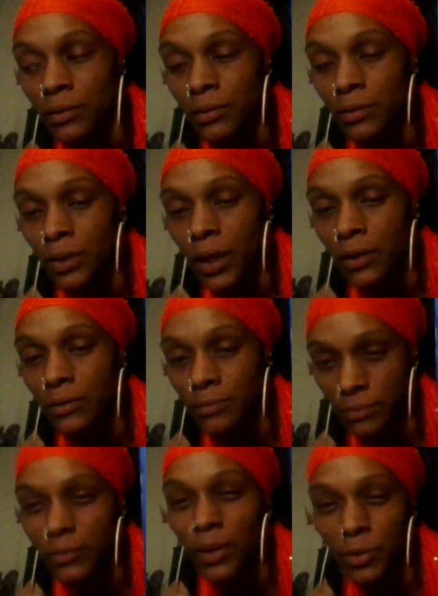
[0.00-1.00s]
Yeah,
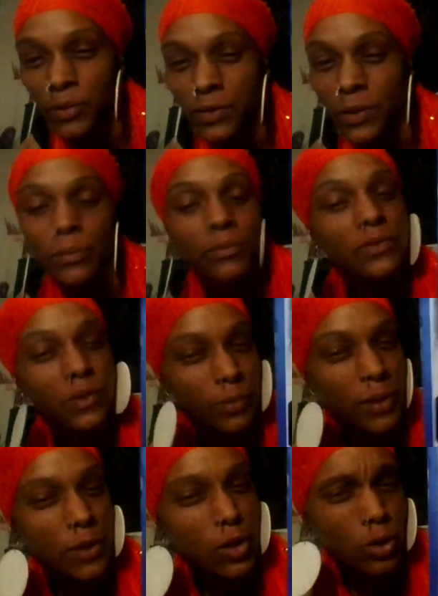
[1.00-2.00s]
I believe so. Don't
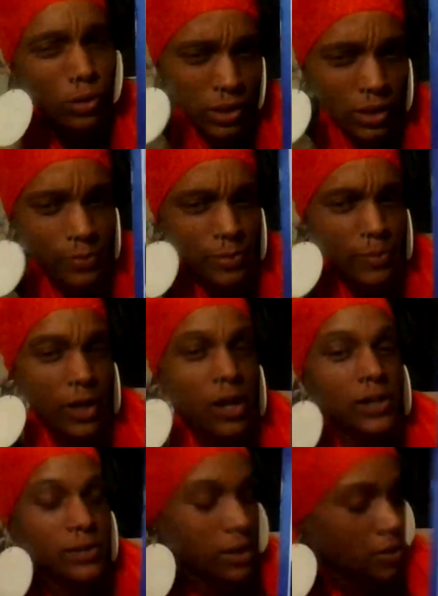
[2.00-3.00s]
make me go looking up in my
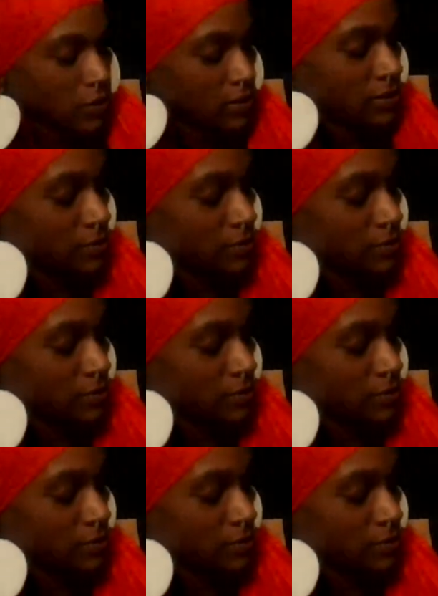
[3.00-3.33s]
cards. Anyways.